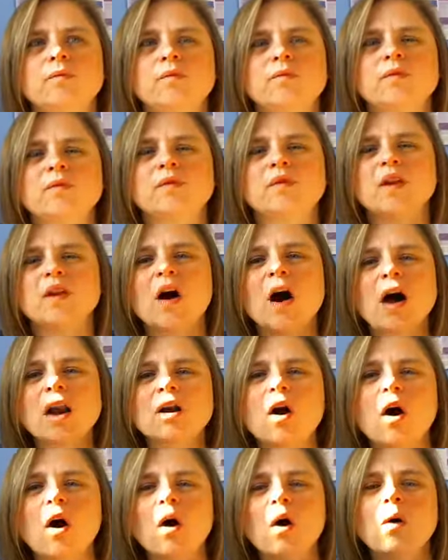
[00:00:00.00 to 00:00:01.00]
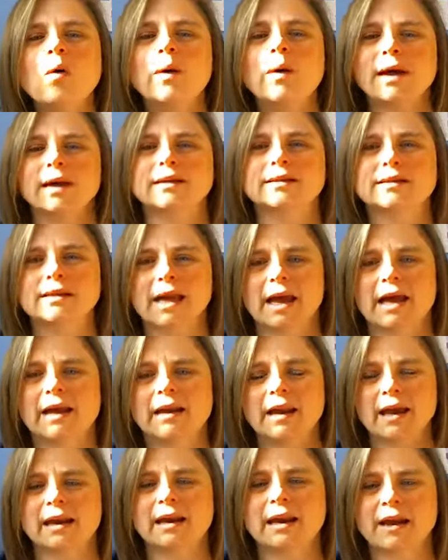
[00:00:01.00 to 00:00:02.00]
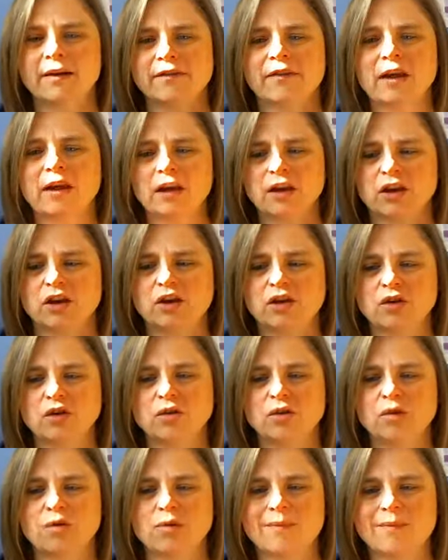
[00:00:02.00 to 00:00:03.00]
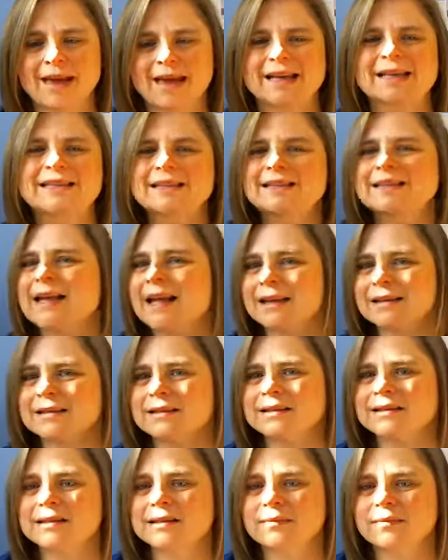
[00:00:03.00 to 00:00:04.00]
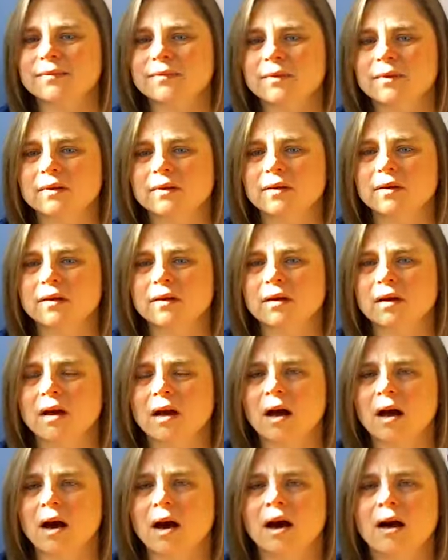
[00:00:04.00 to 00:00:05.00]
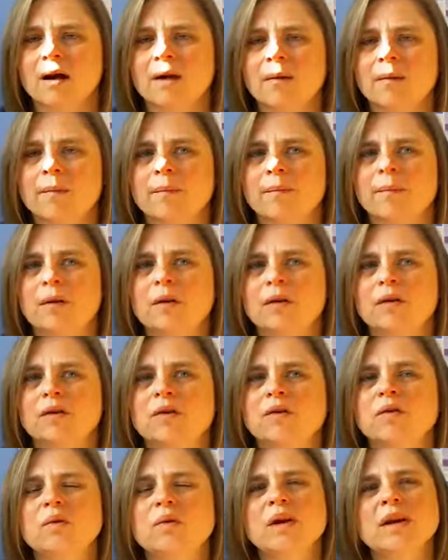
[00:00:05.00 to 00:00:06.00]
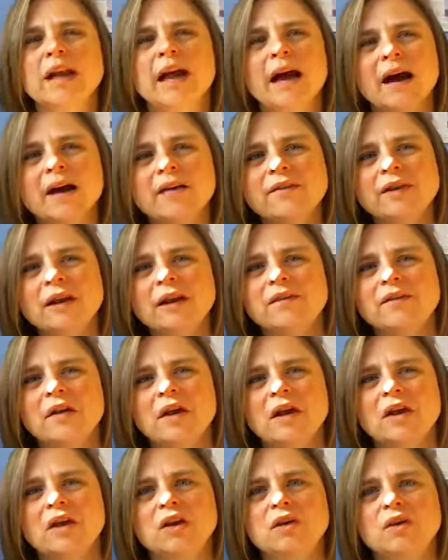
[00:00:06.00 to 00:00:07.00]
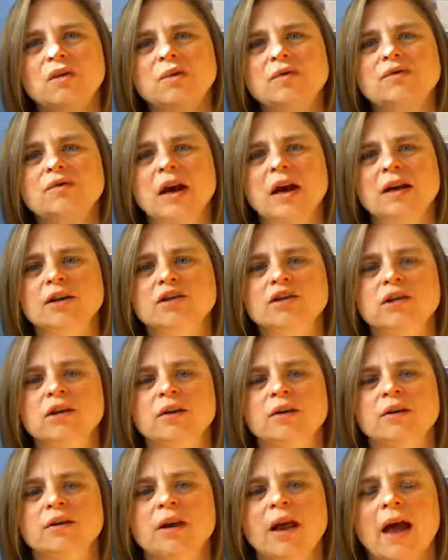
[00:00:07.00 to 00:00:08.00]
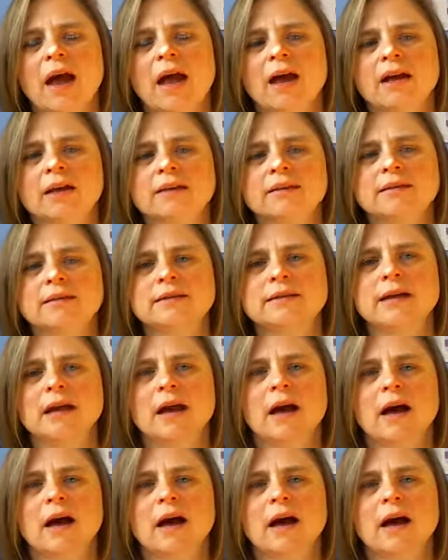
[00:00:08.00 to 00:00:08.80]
Not always can an FAQ make sense. You can have an FAQ section as